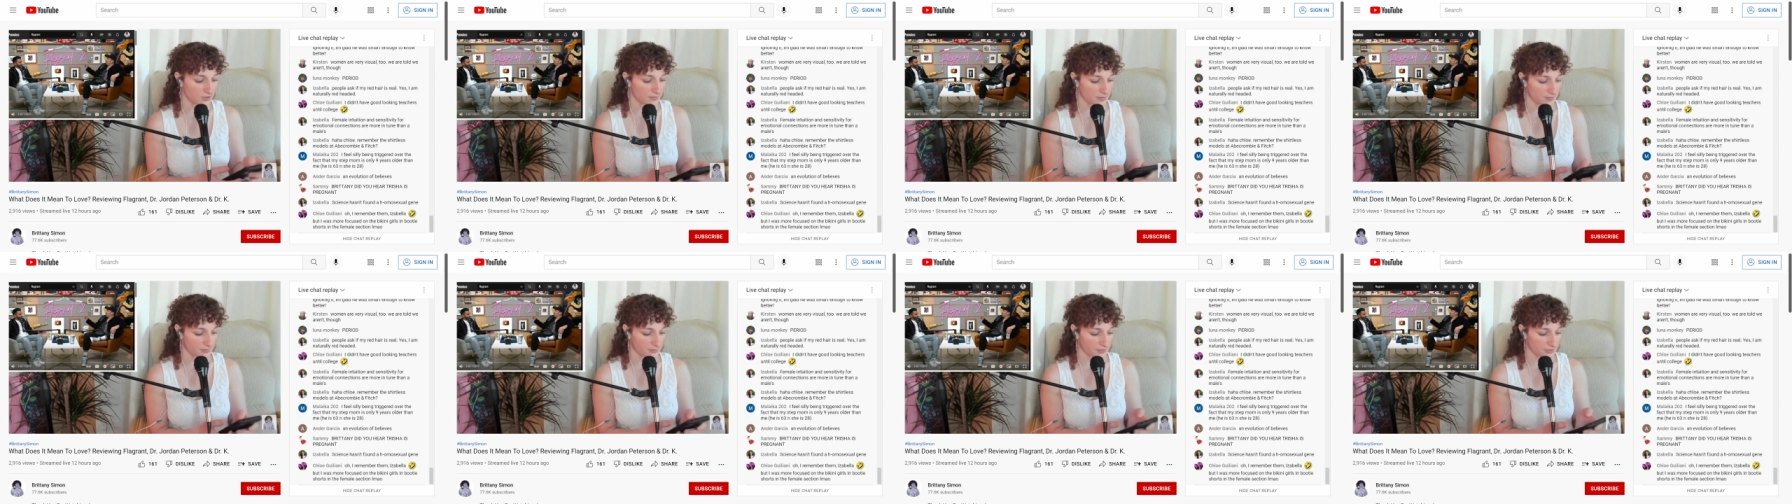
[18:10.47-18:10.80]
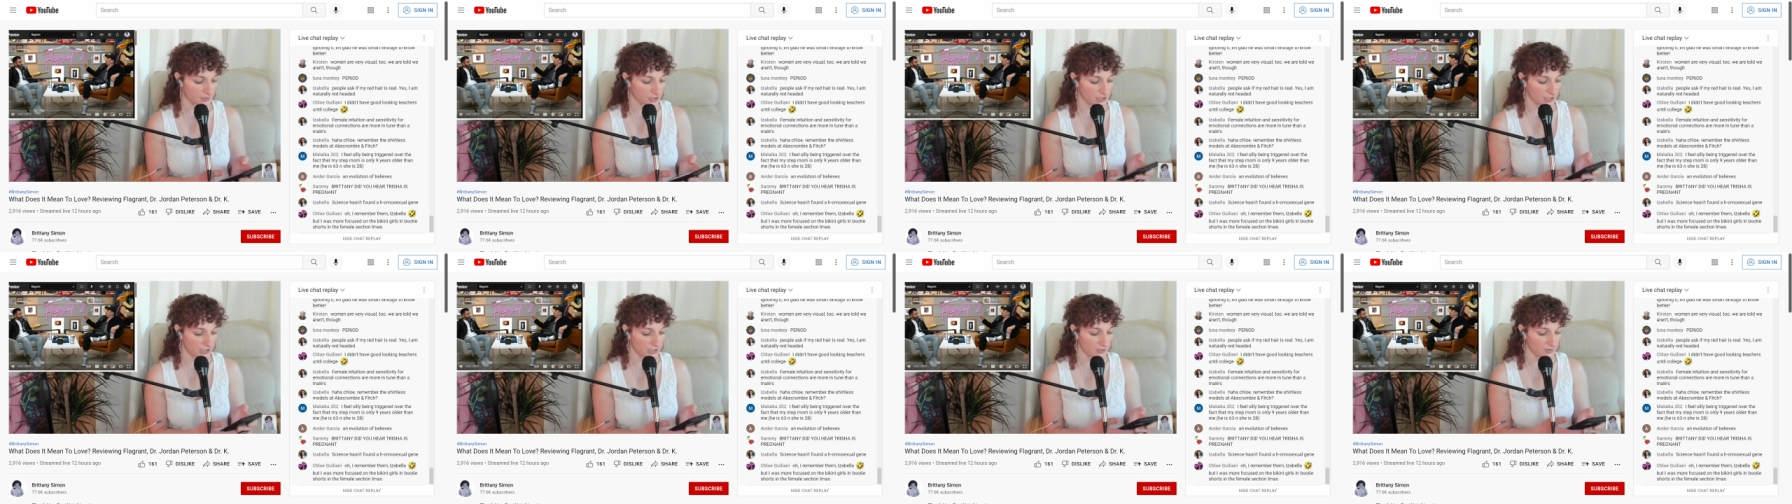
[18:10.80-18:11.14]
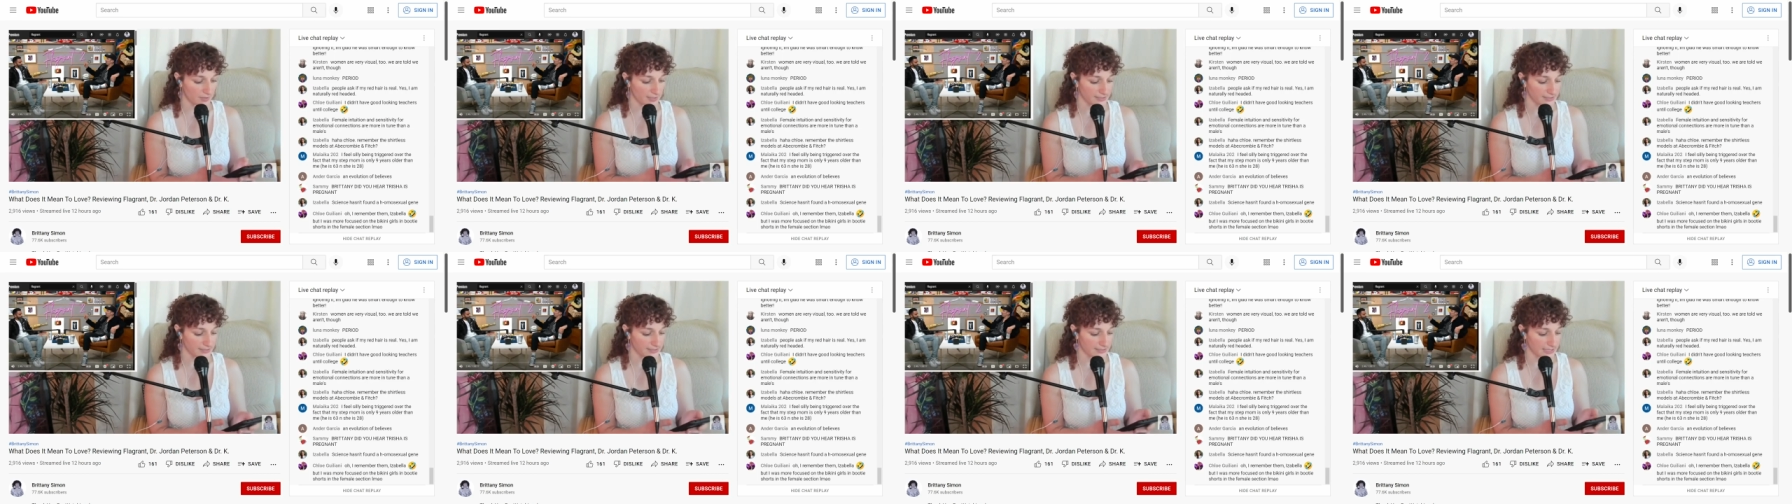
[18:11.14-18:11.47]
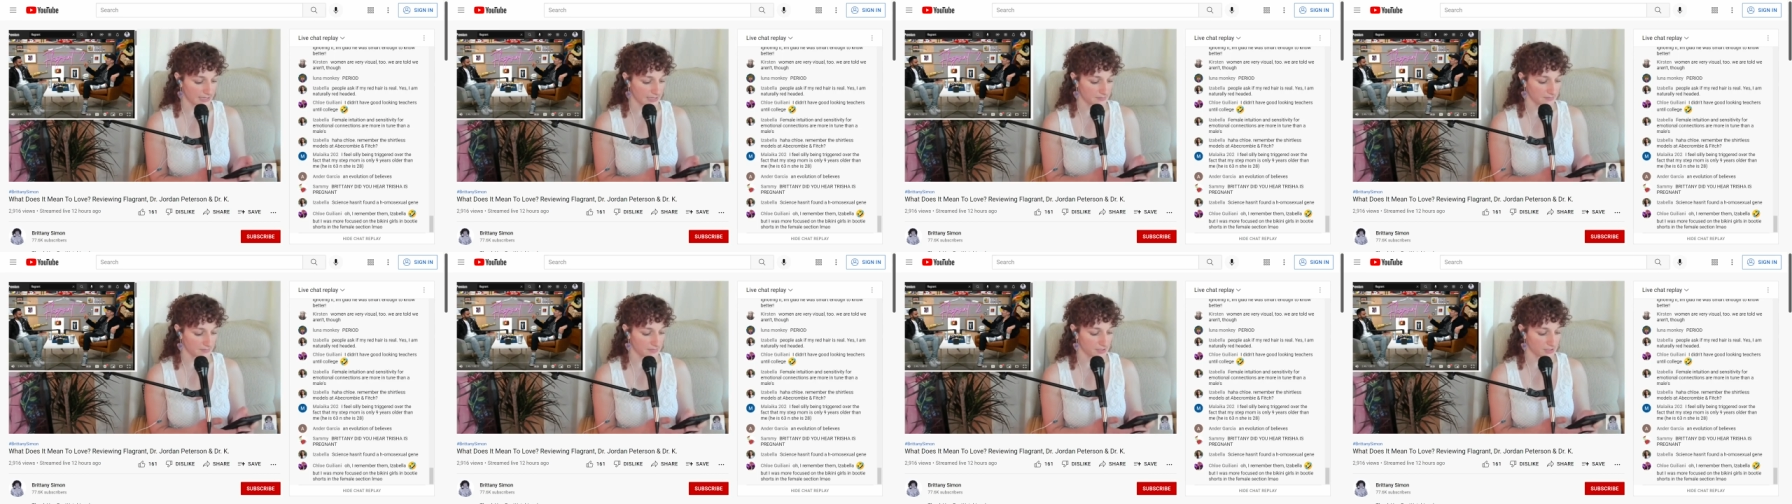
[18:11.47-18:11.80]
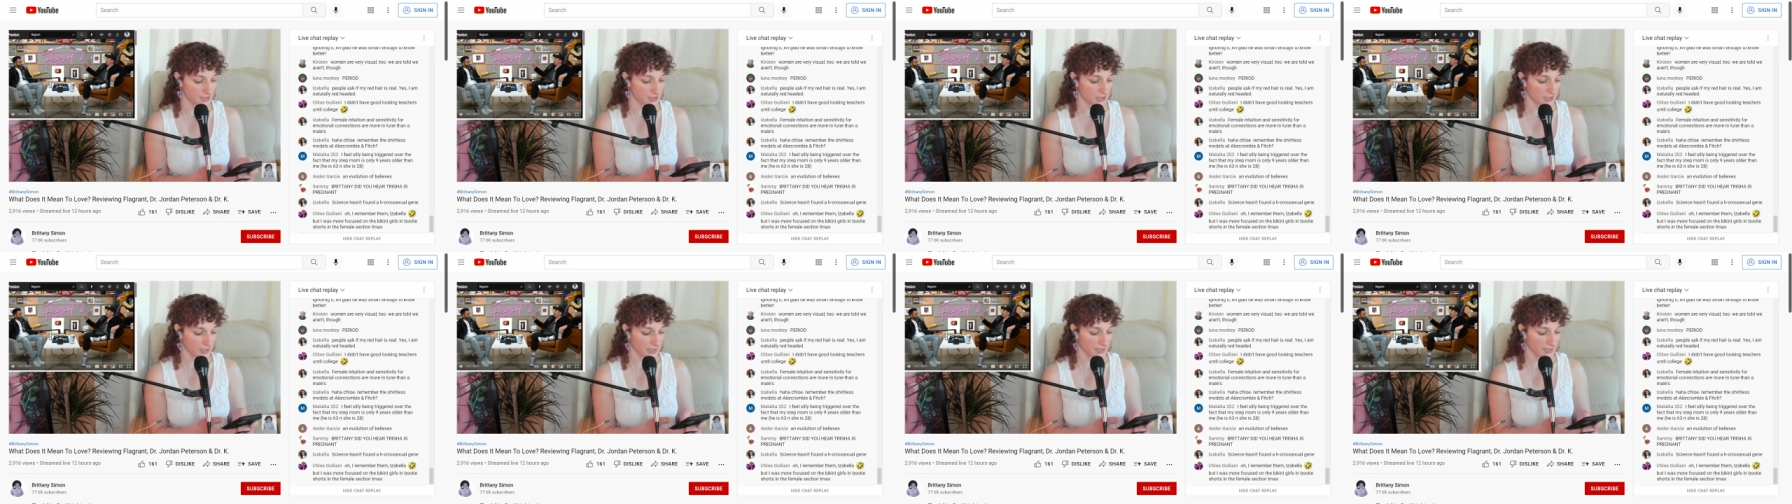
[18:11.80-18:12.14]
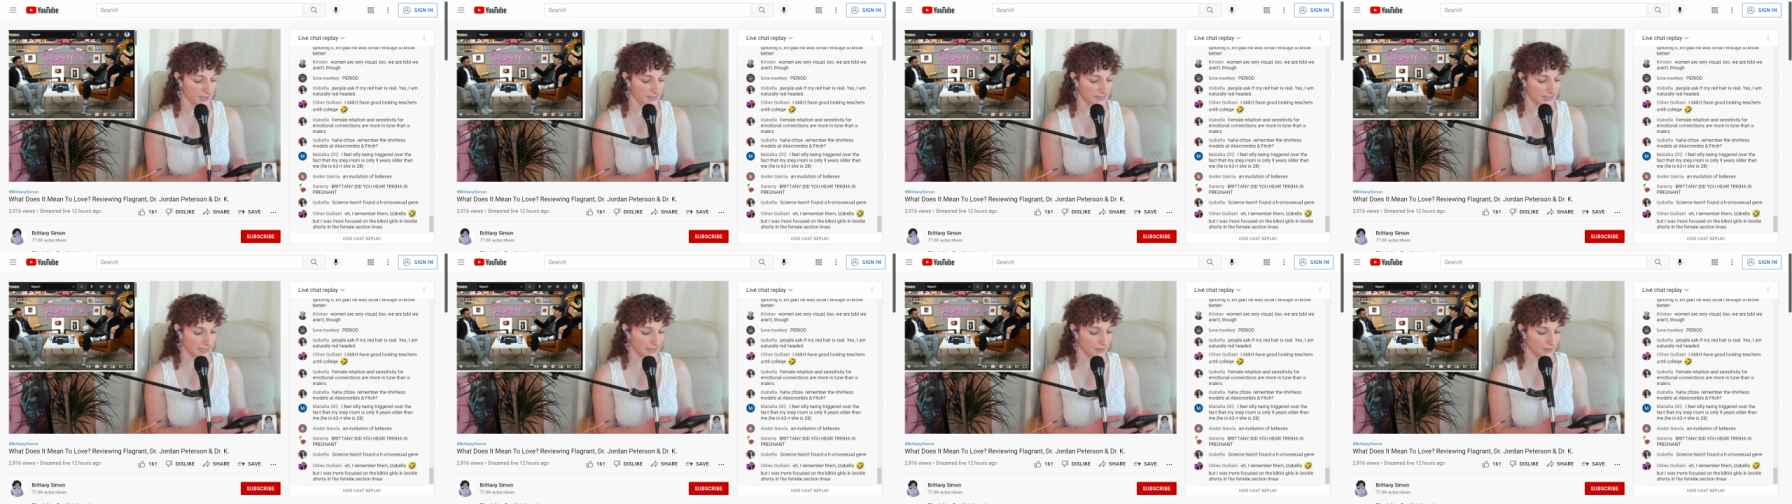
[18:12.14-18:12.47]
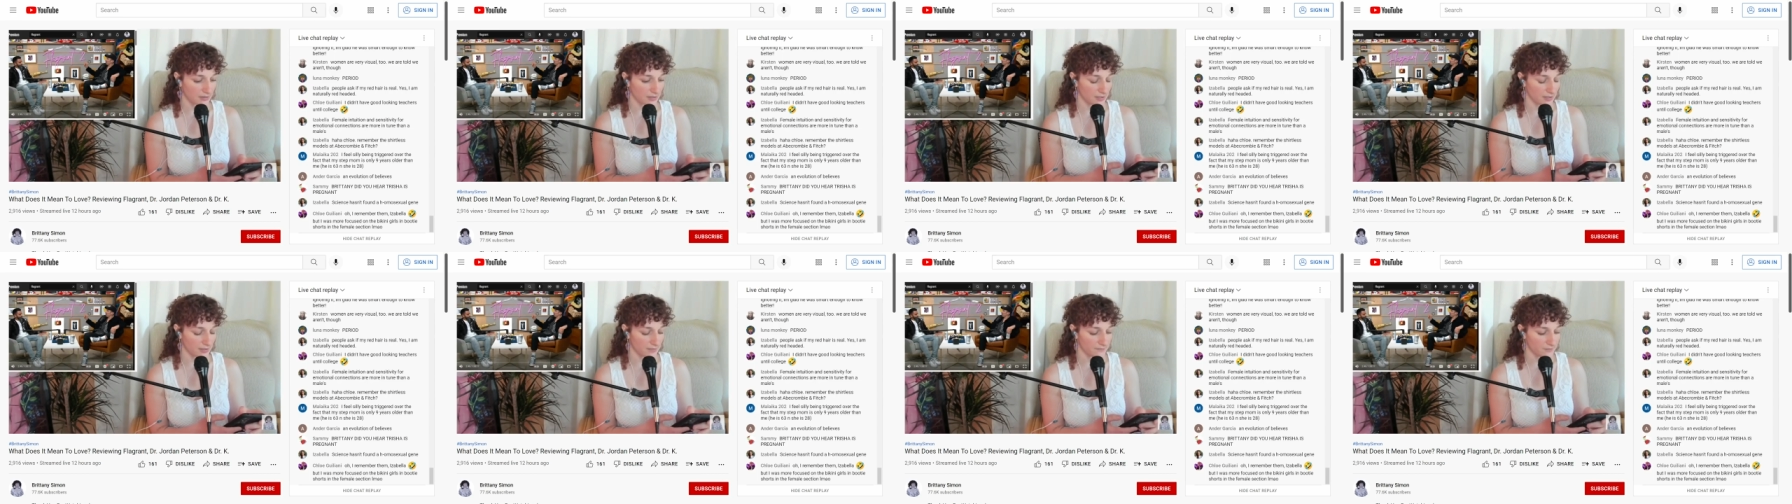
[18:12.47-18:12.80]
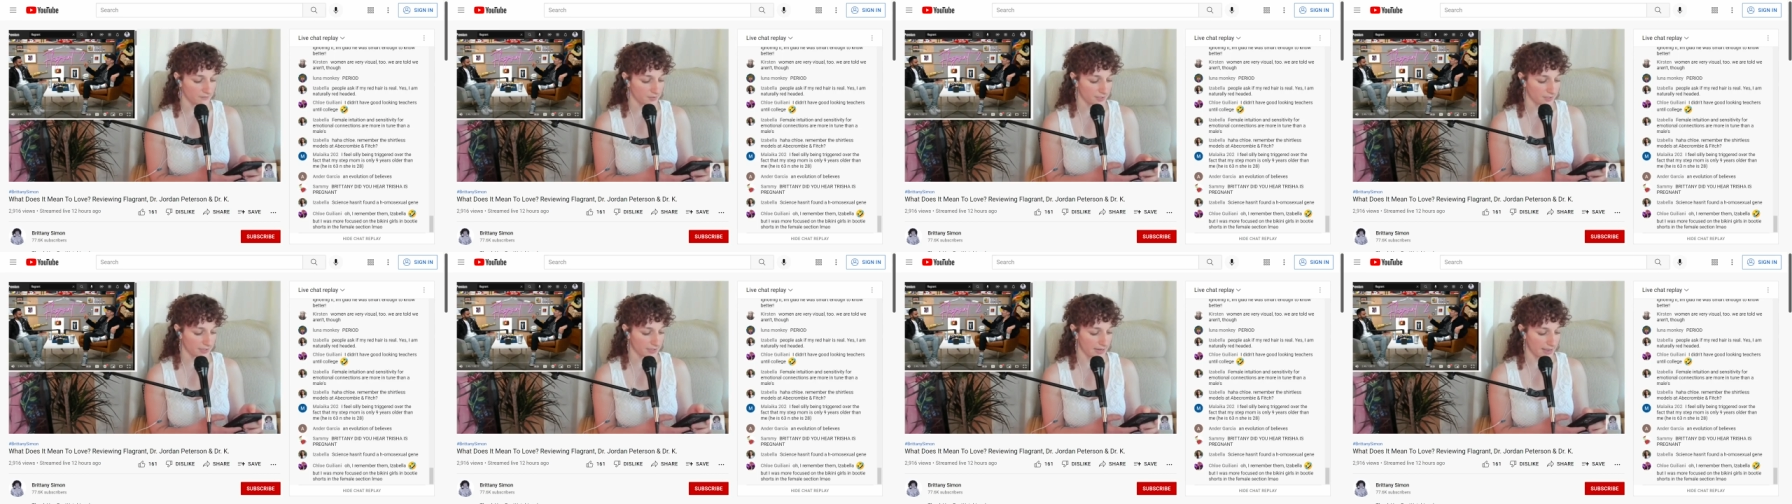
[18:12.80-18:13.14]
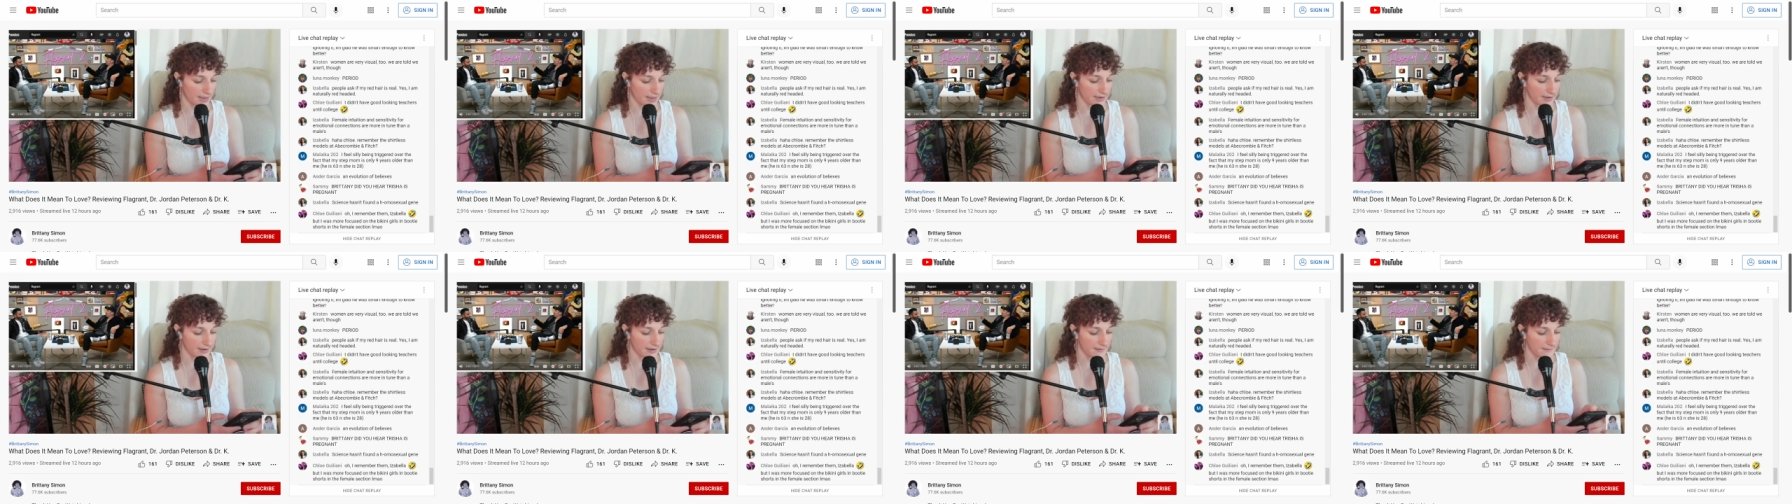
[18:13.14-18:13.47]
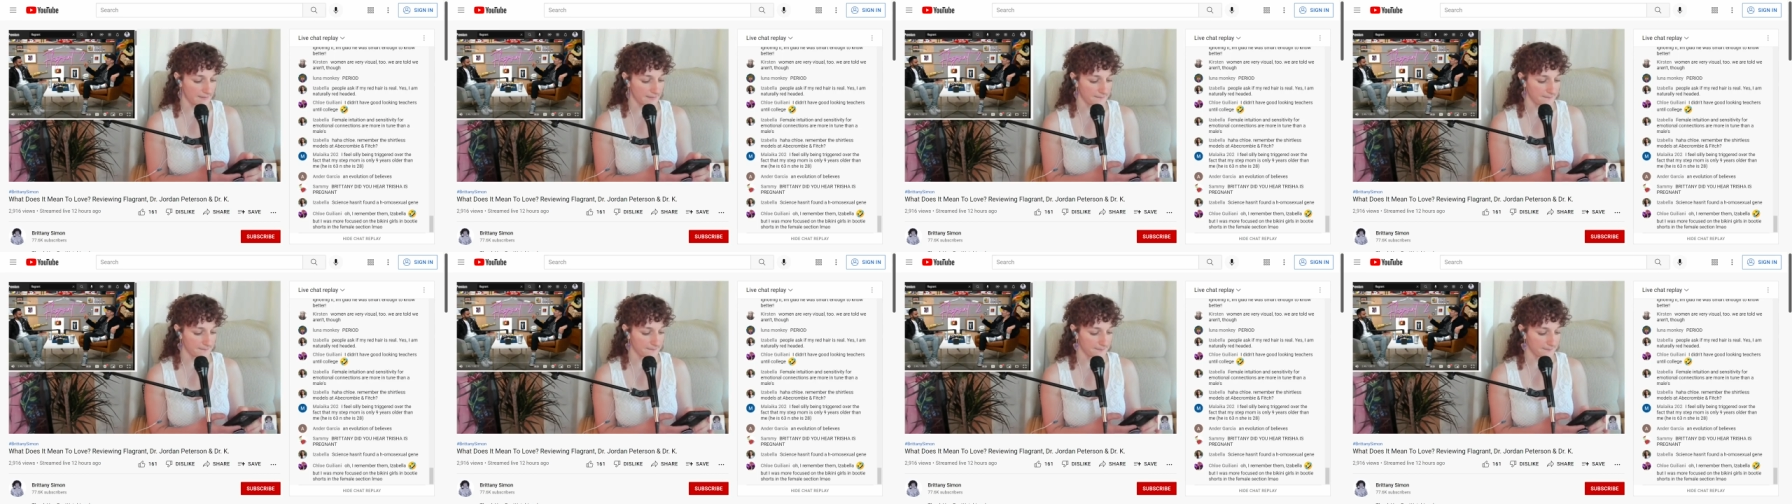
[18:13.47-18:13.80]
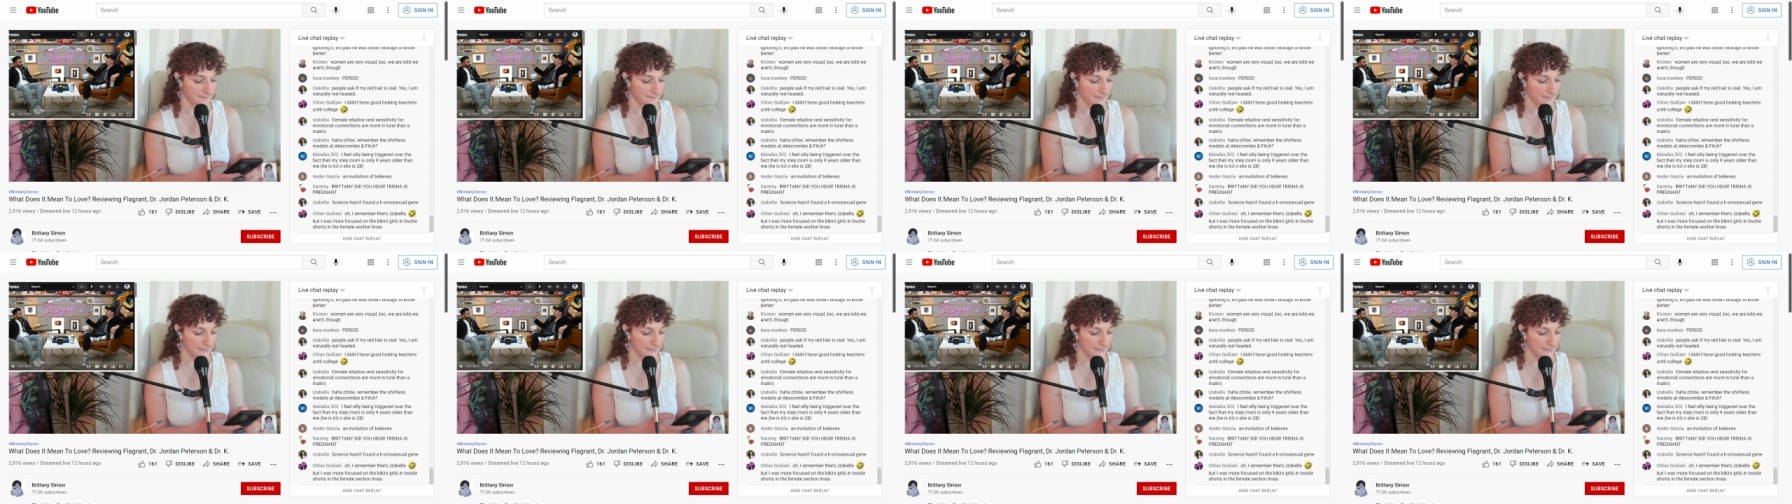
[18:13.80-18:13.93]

but appreciate you guys sending me shit because I love looking at it.